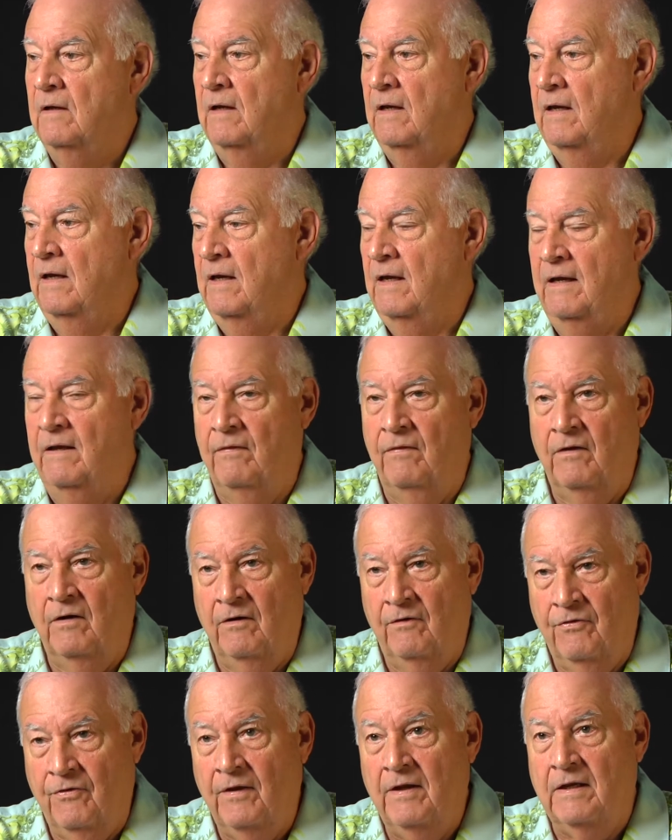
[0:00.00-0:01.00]
And
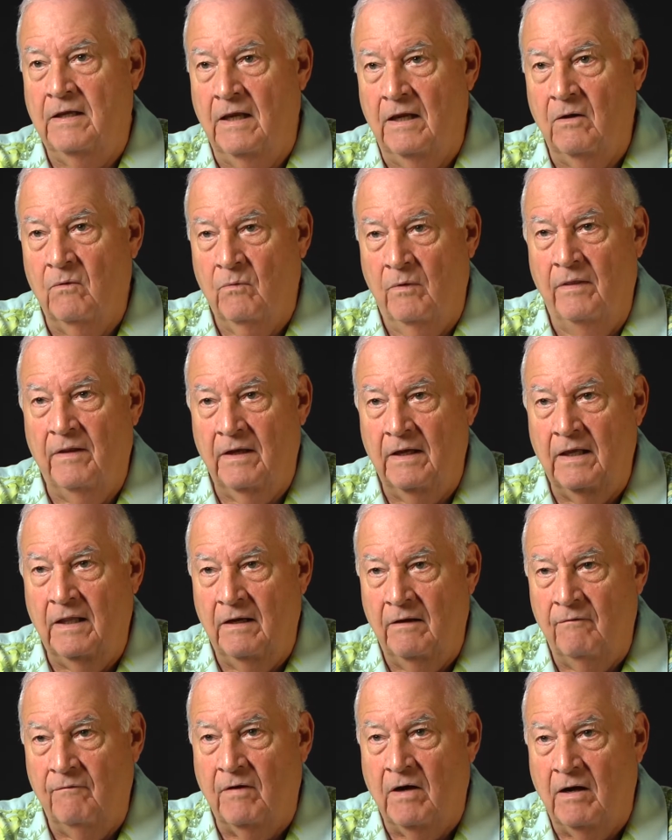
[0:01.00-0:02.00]
their thinking when they get
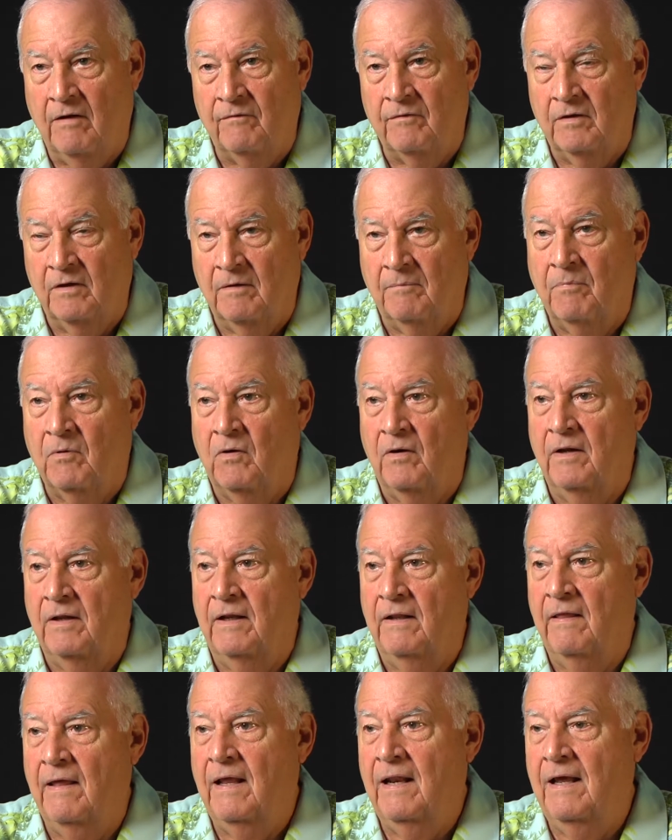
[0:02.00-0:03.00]
involved in a party.
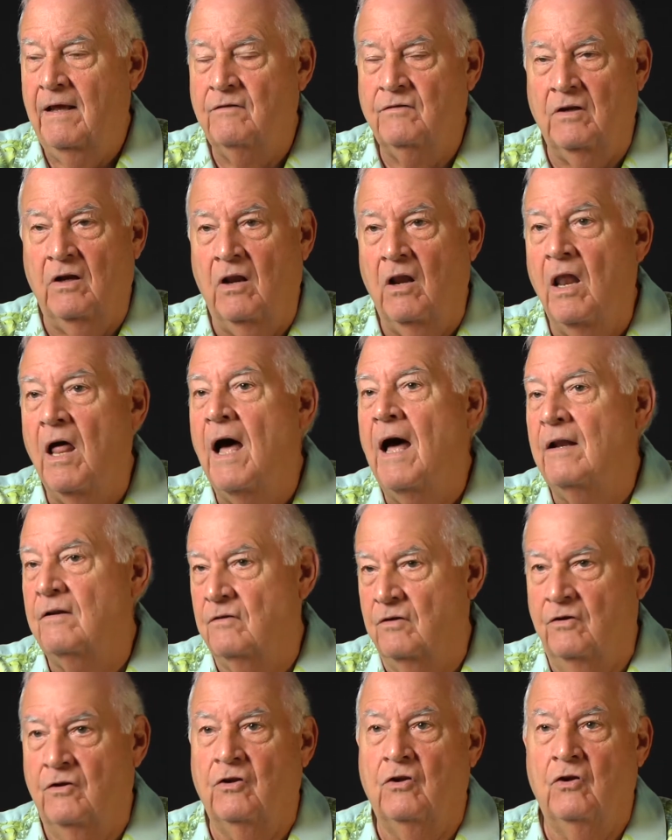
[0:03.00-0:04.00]
That has a lot
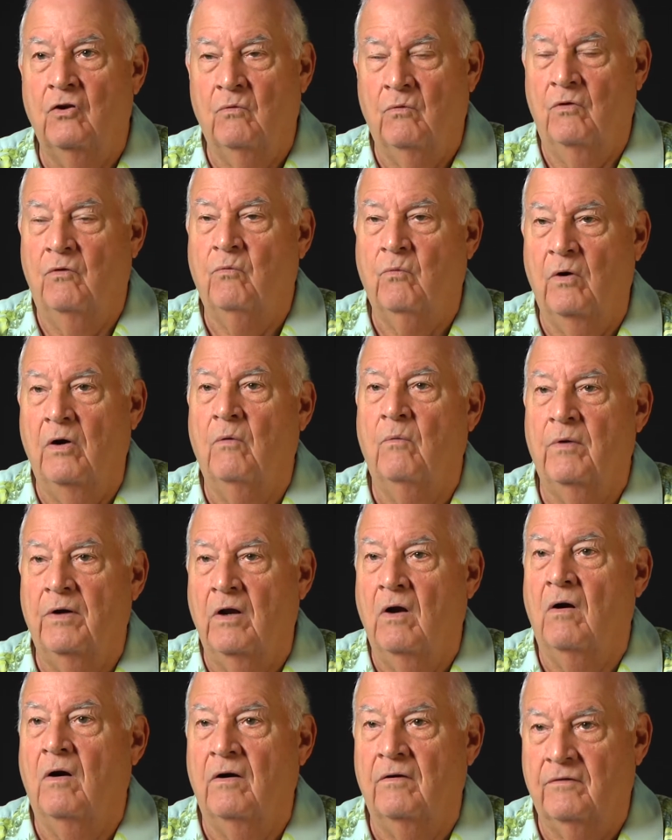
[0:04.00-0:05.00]
to do with where we
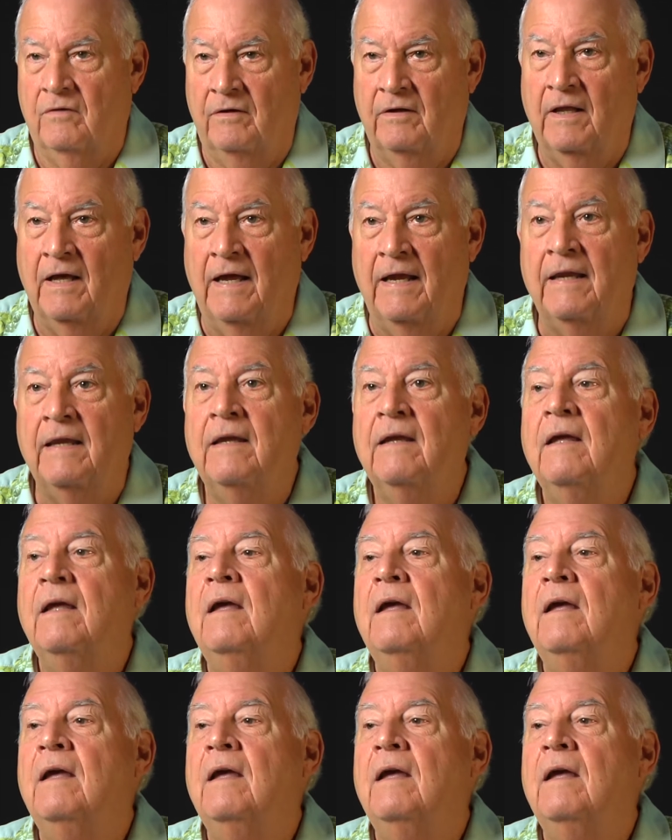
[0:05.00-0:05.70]
are today.